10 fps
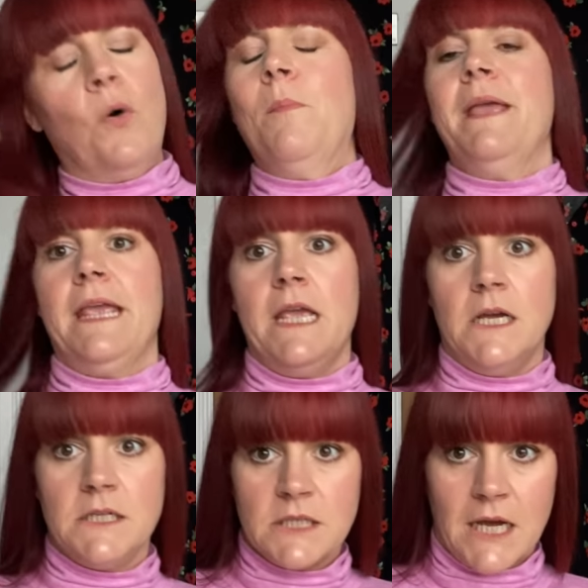me
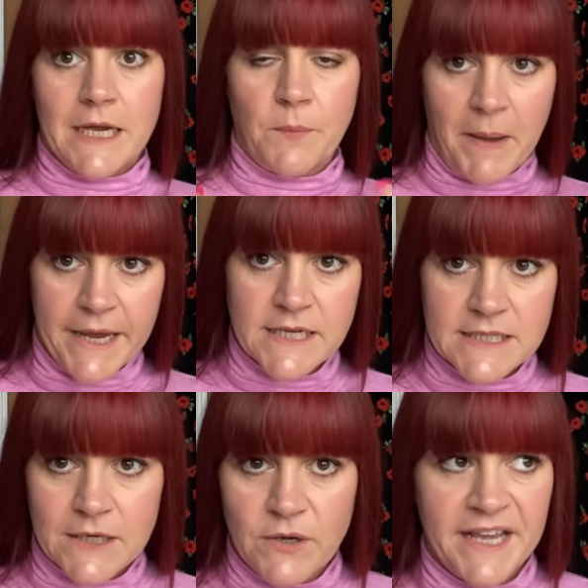that I picked
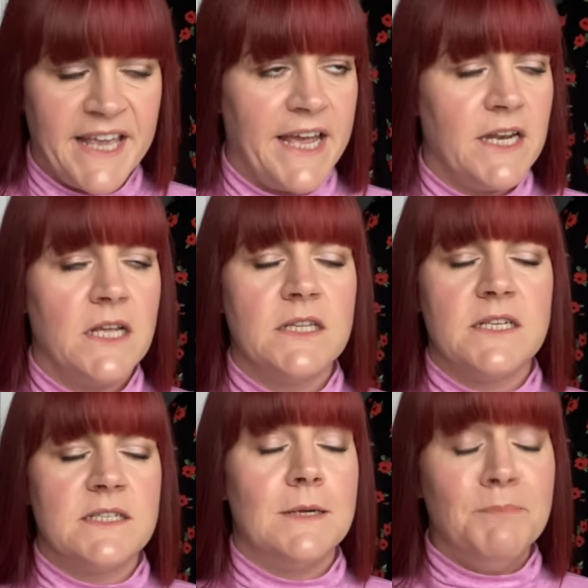out, again,
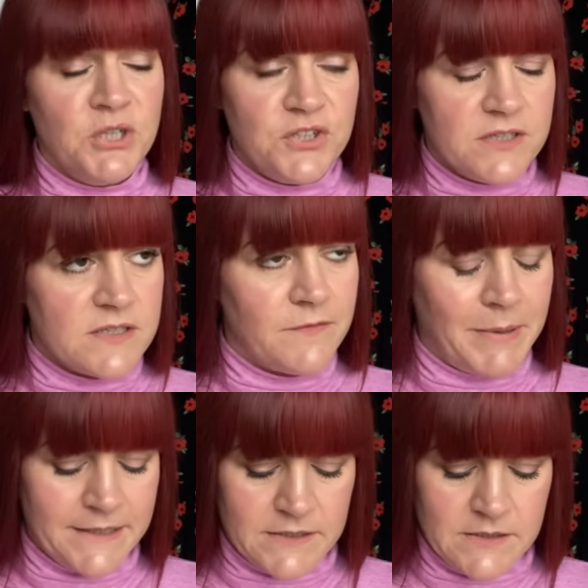there's an abundance of
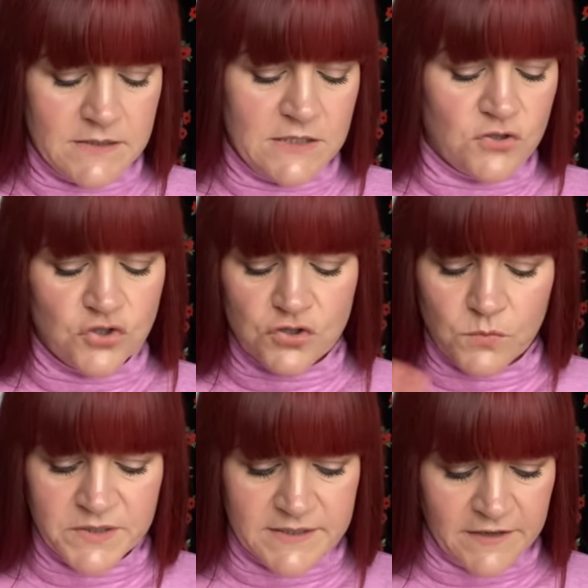patterns. These are just the
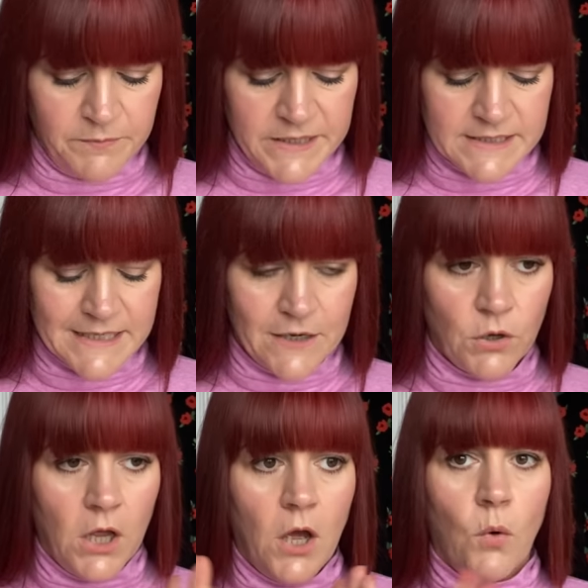ones I've picked out,
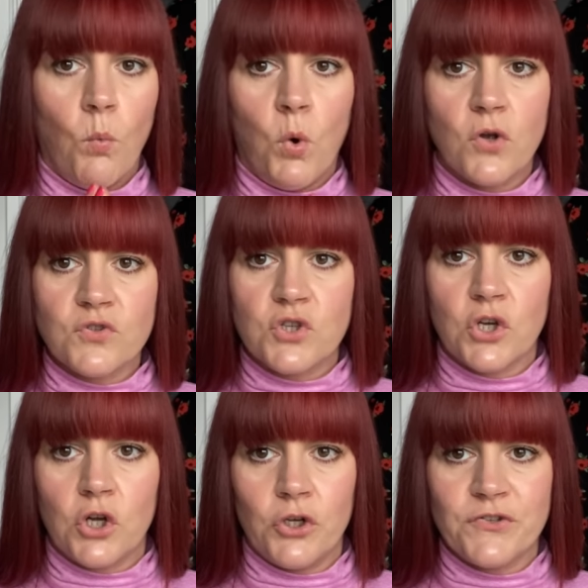was the
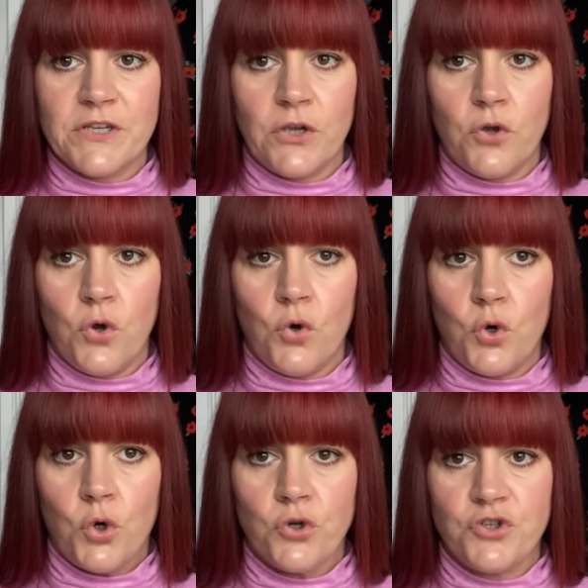Closet
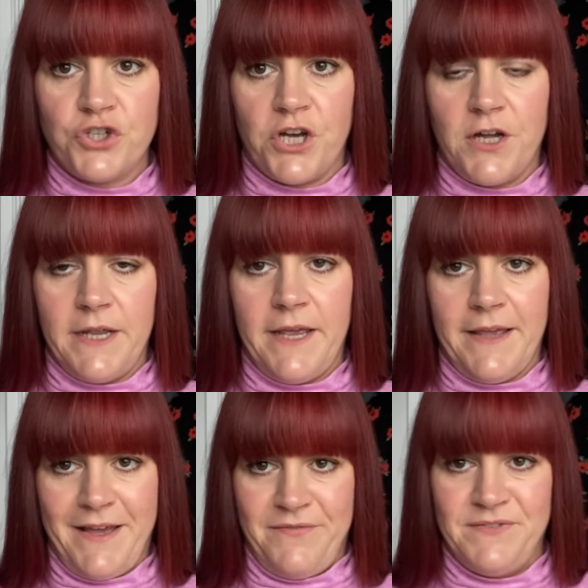Core Charlie
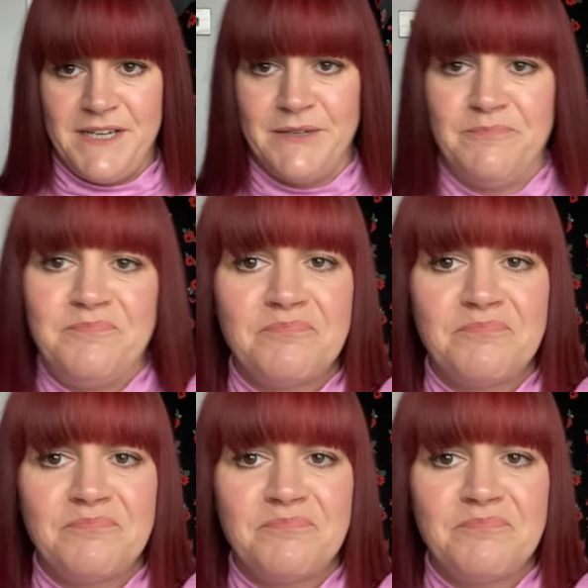Caftan.